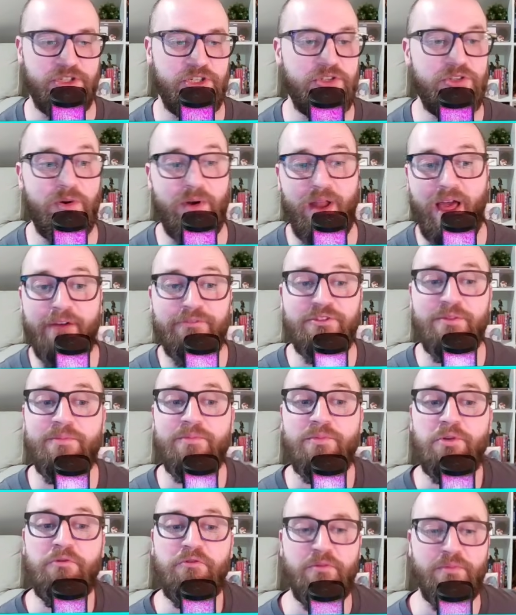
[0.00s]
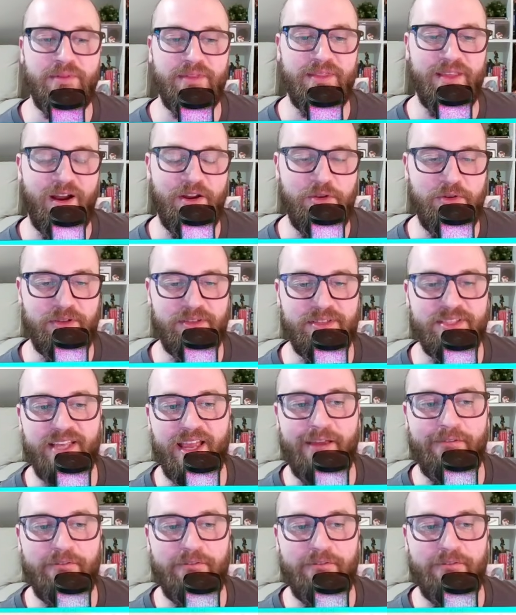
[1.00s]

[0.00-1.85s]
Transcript: You don't have to move him in there. You can save